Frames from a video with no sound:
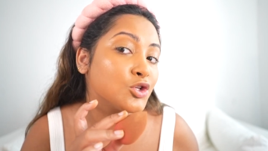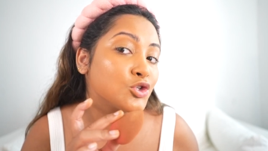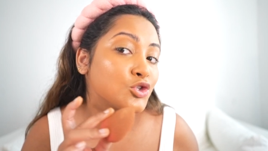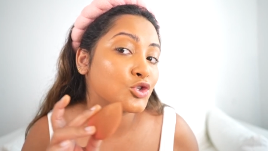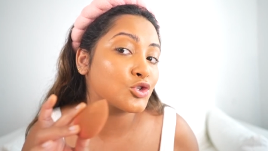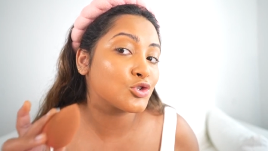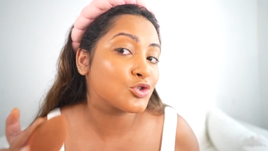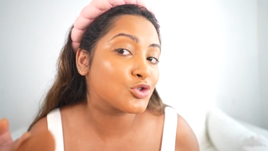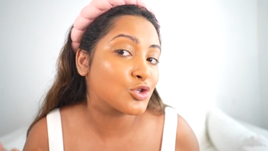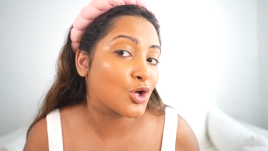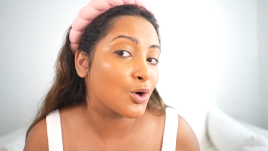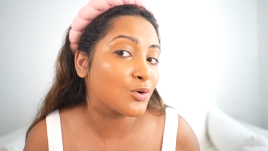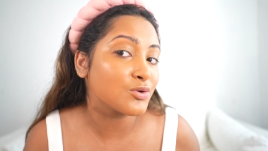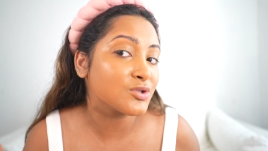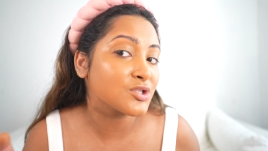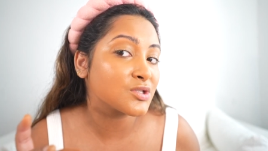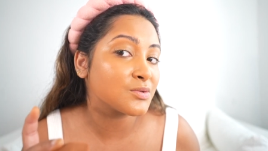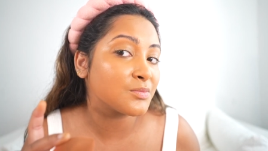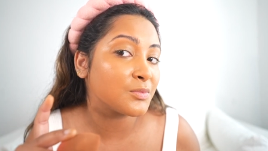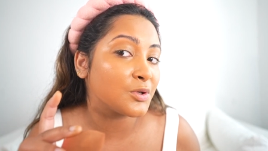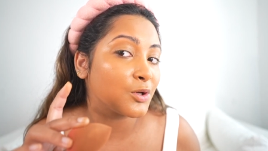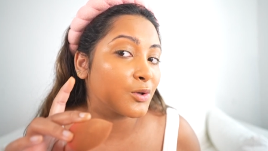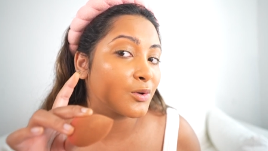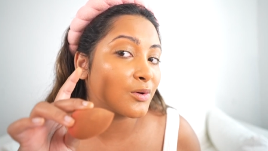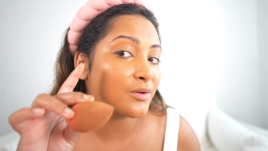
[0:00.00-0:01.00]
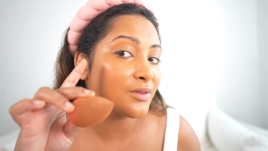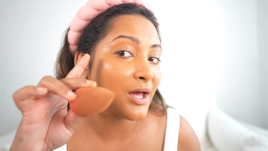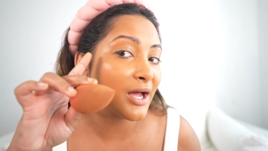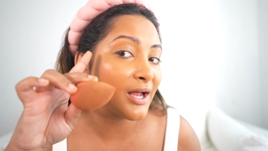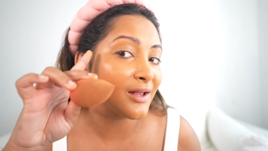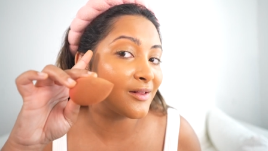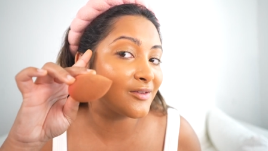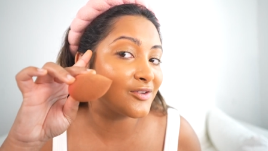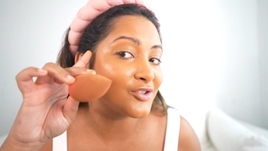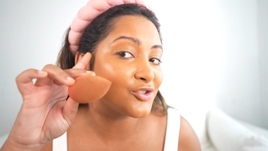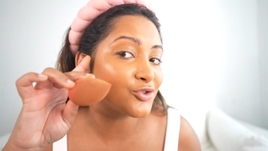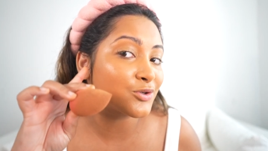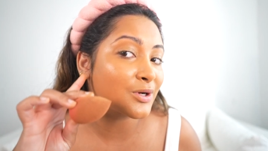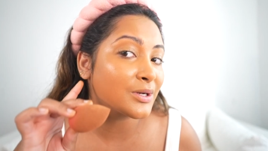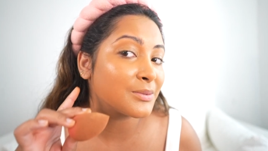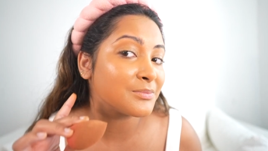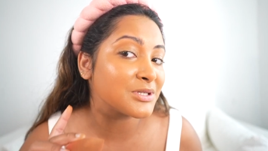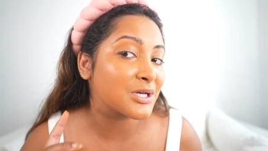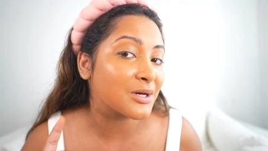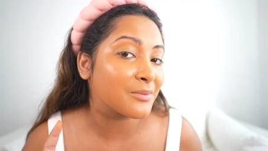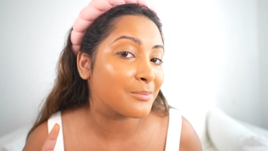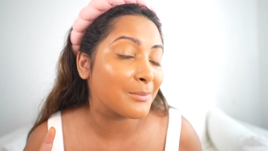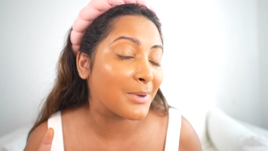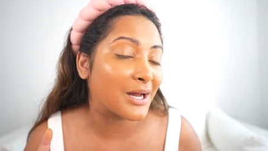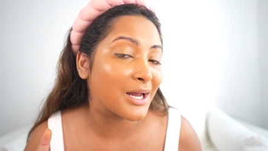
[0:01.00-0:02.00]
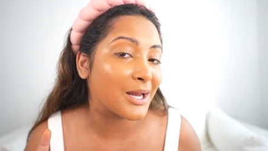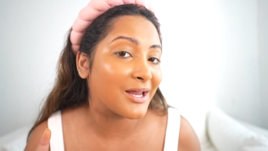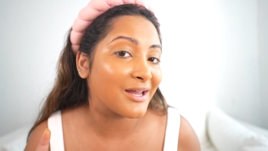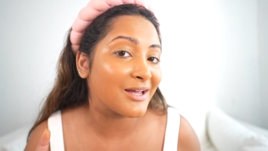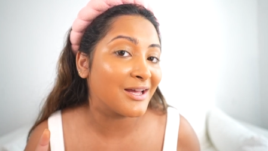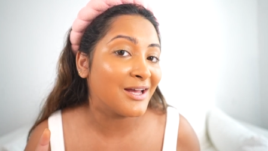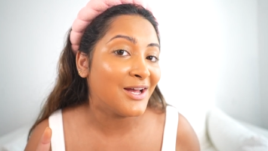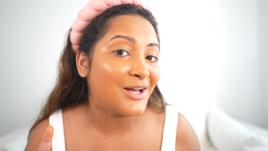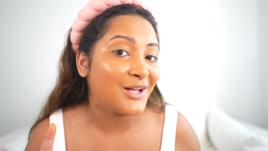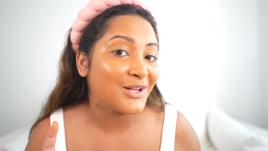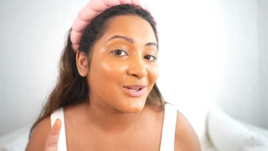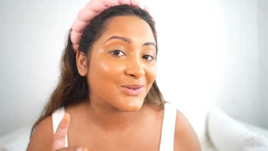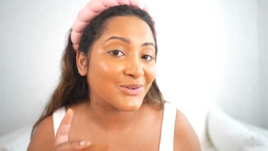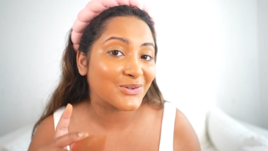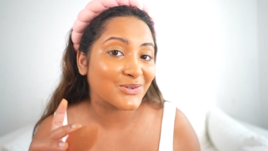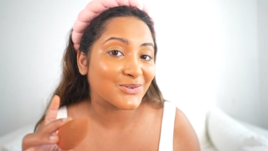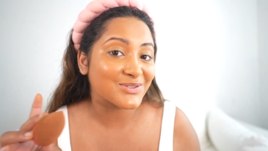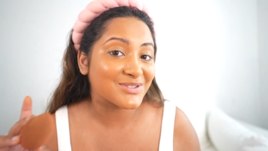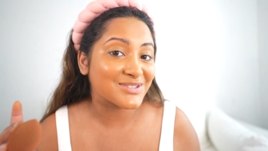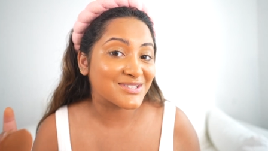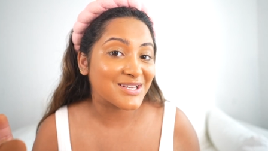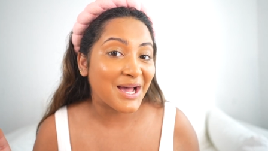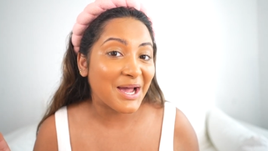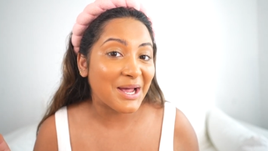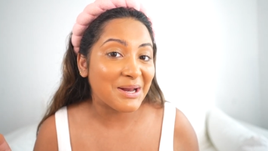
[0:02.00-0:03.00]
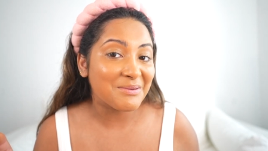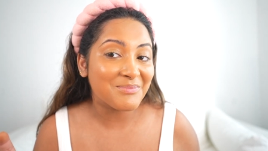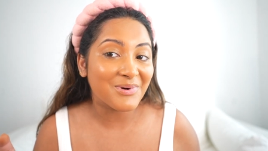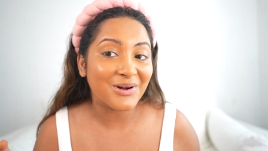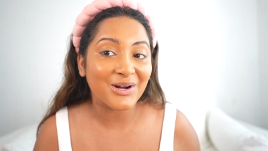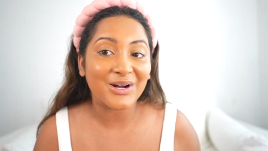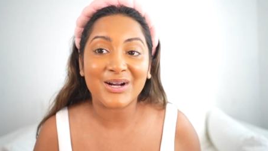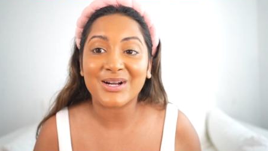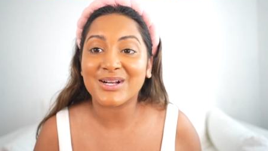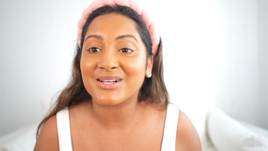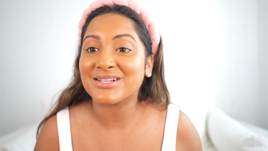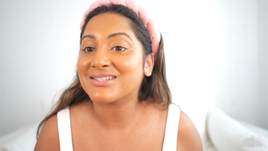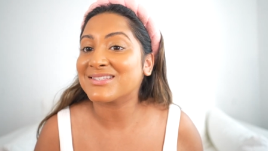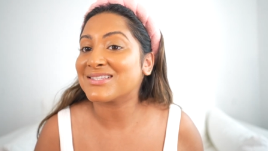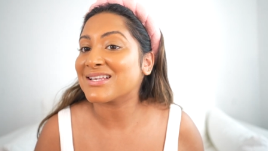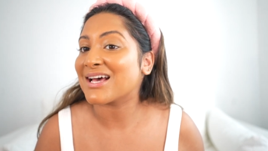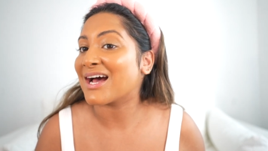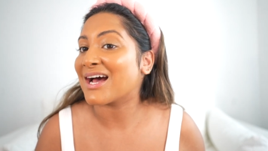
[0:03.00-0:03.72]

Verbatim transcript: so smooth. I trimmed up my little sideburns,